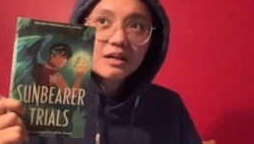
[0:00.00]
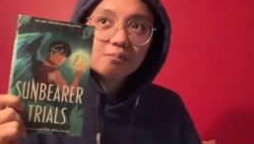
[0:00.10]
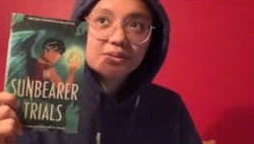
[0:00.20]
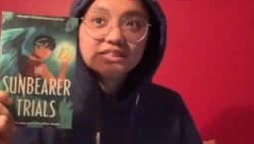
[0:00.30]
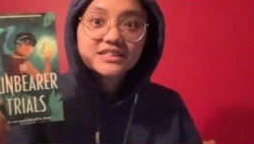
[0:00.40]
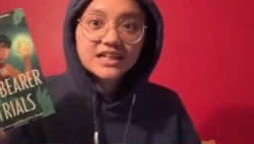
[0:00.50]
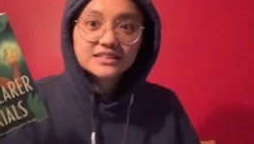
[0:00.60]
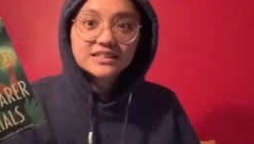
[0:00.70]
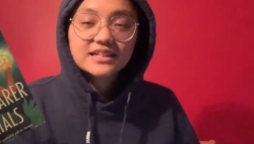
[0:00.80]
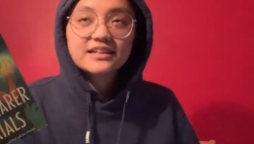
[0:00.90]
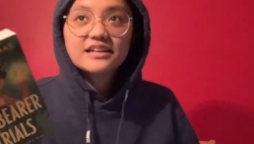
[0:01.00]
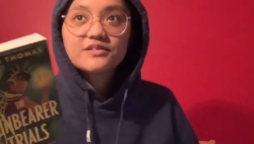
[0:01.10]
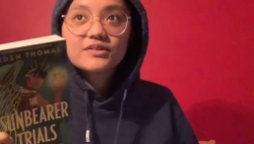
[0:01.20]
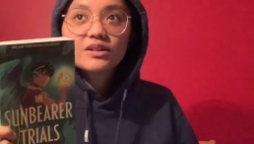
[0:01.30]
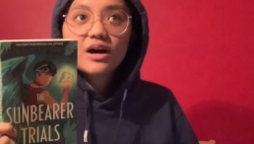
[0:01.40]
Percy Jackson and
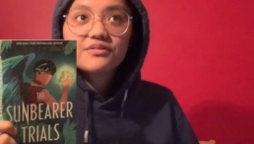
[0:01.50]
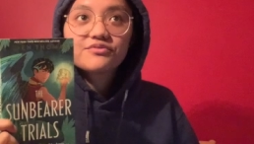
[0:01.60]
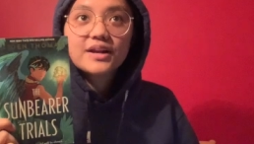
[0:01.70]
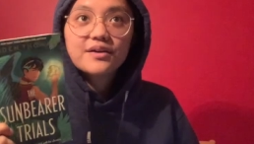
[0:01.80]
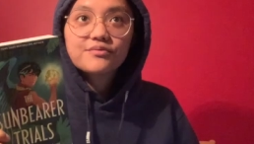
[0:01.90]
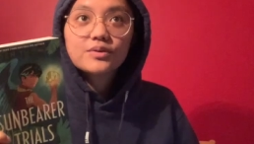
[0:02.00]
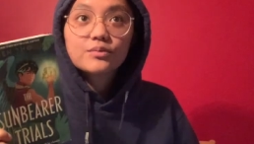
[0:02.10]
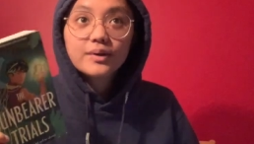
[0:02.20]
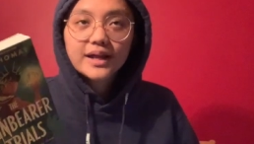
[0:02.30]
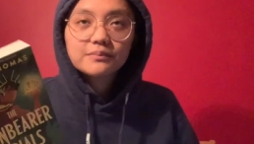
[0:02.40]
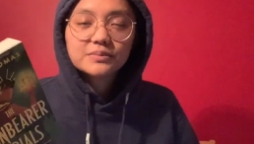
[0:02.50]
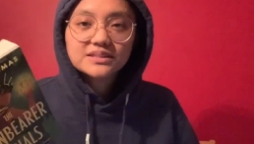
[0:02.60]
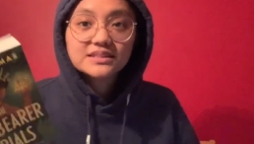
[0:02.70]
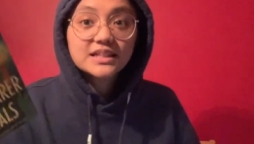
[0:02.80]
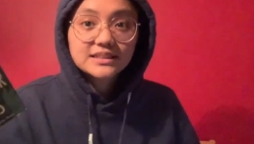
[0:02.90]
even though I've never read
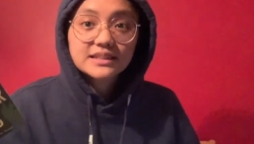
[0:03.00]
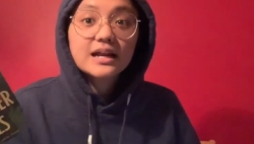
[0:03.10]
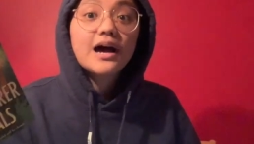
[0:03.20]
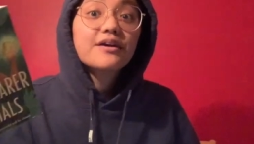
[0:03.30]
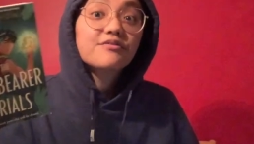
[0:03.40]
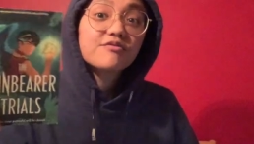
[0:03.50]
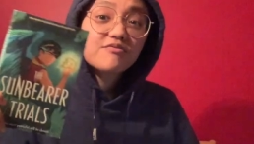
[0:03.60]
Percy Jackson, I've